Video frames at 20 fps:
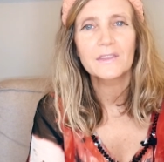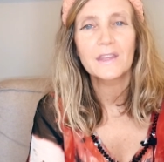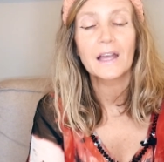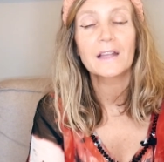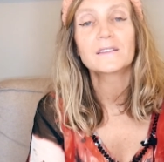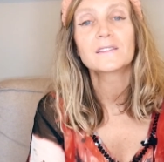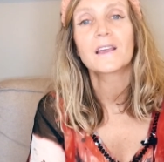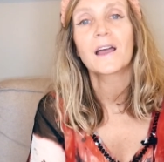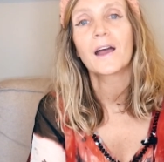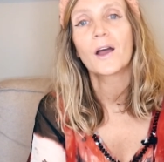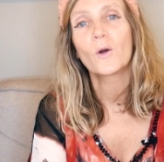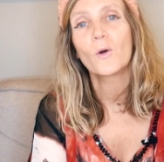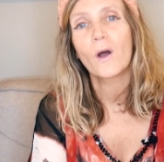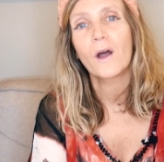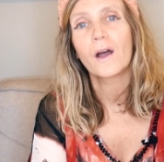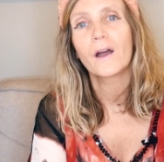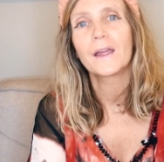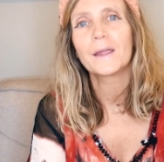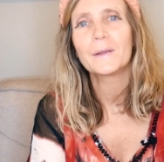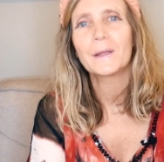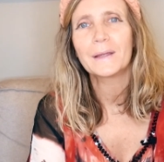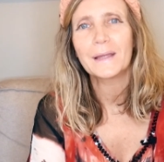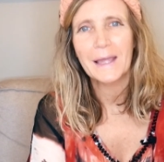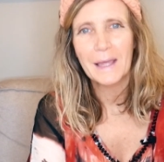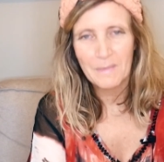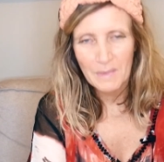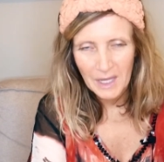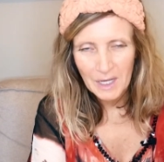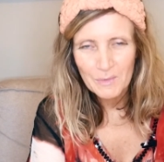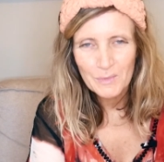That's how I
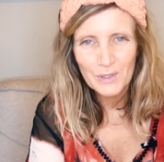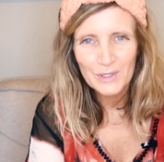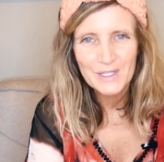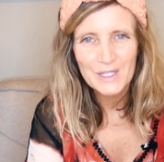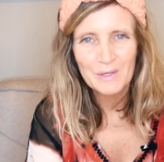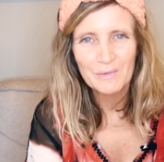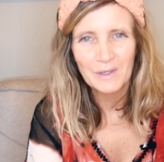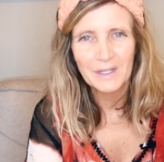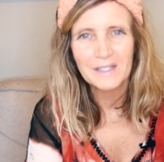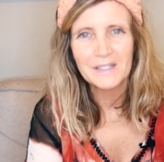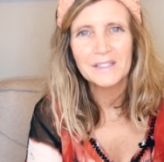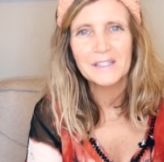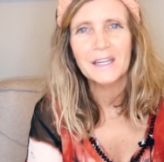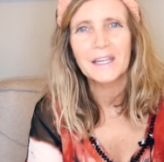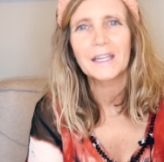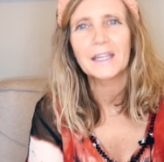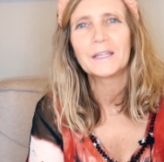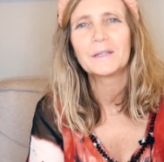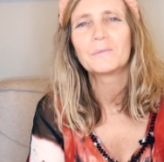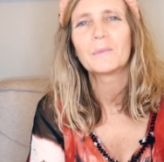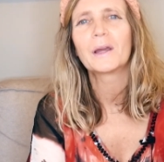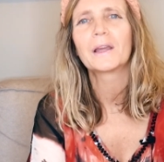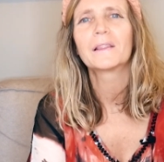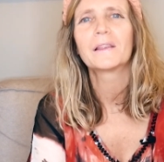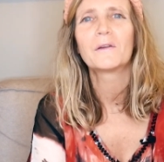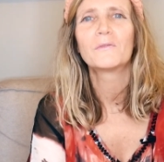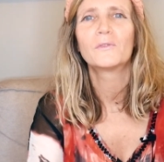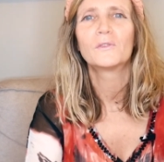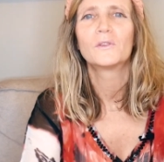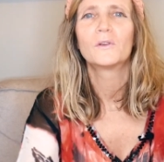am able to maintain my
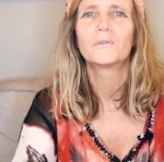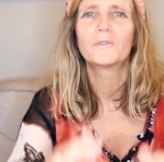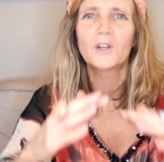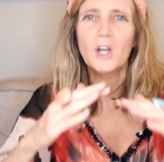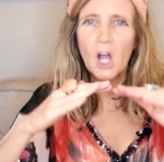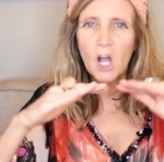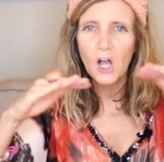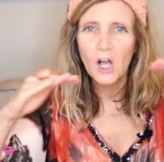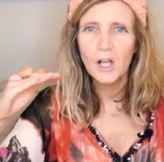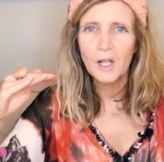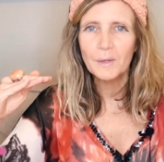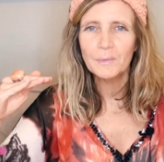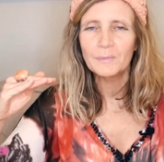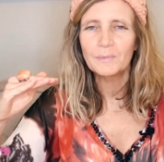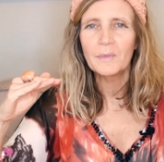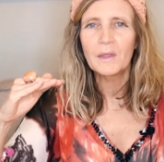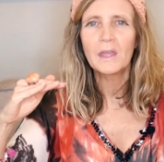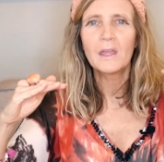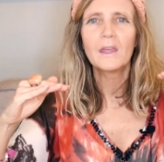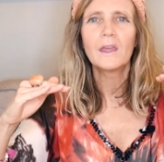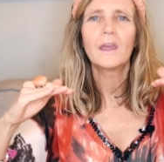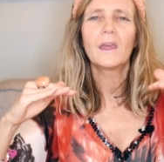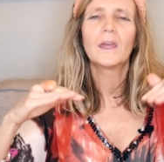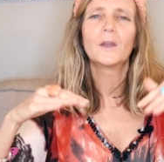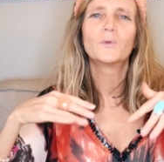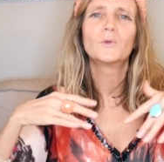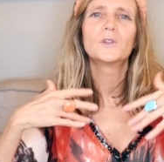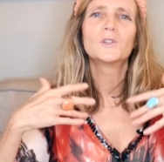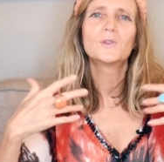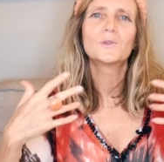level of calm
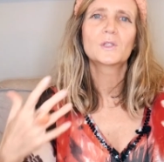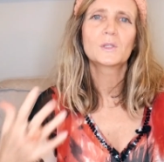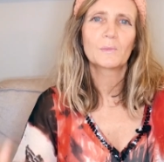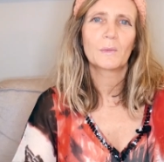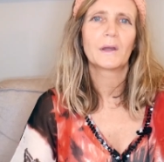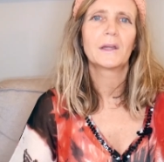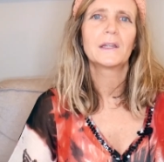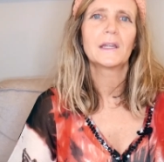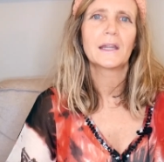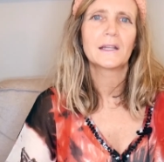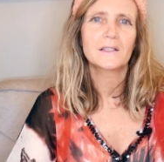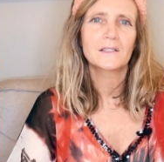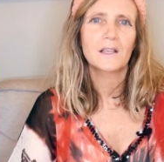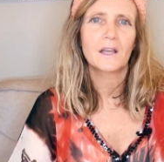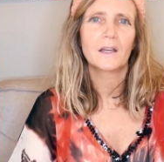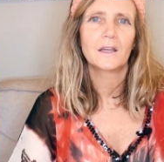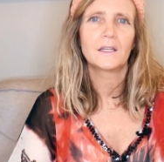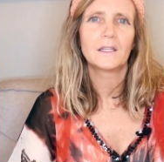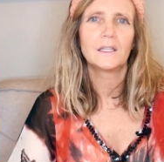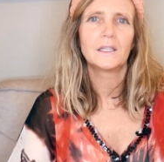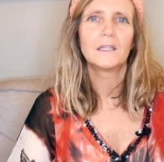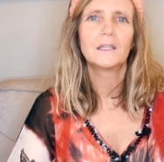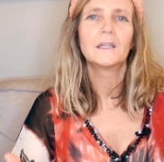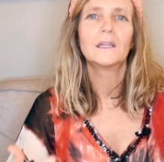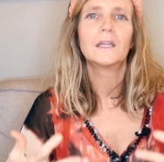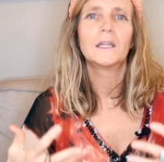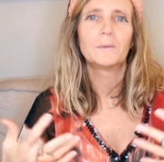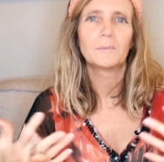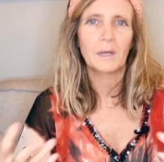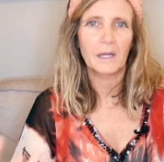and reduce my anxiety
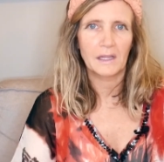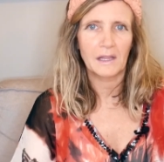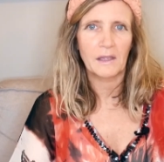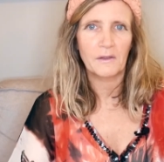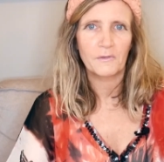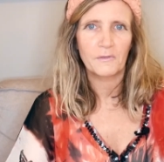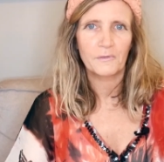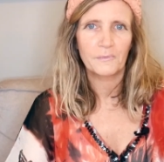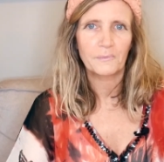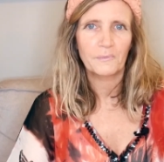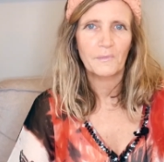in my life.